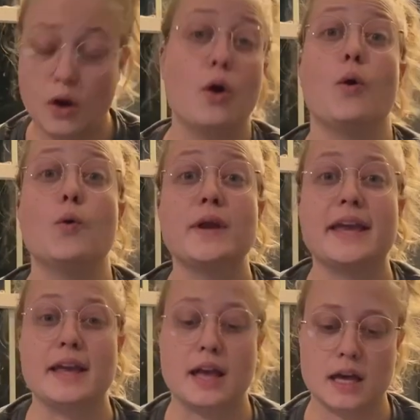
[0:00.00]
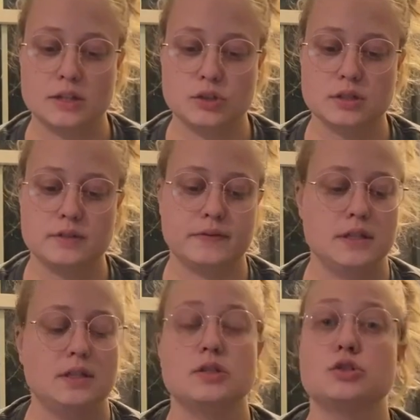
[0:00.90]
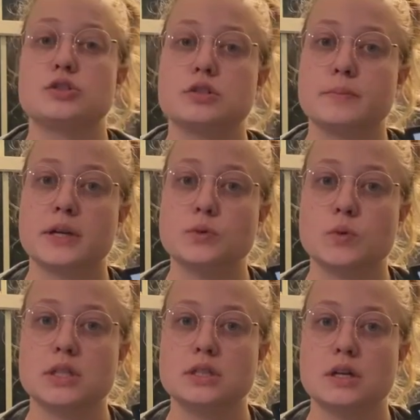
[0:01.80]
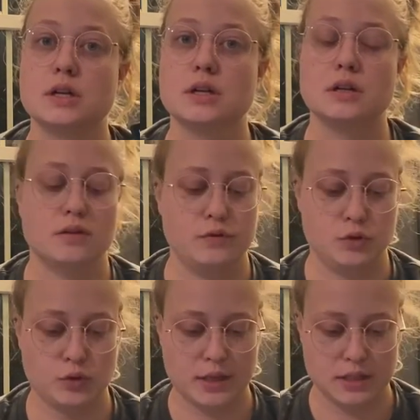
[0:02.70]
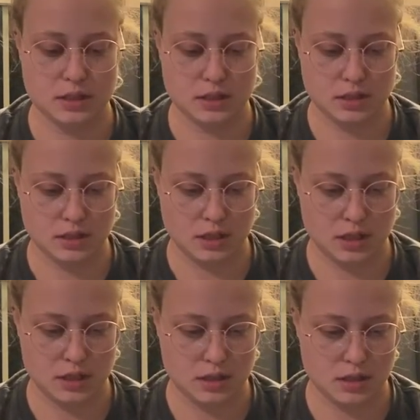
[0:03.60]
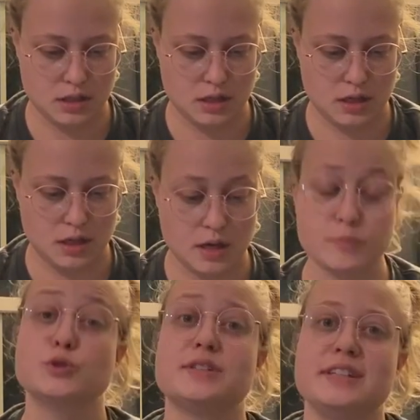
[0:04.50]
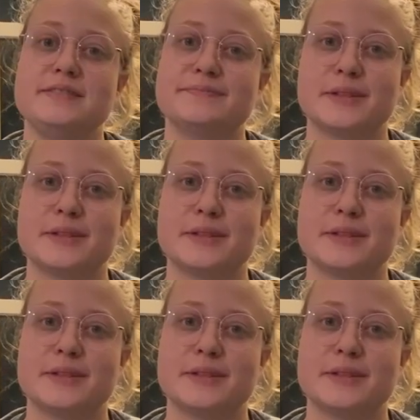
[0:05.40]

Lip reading: Okay, I just finished part 1 of Tress in the Emerald Sea.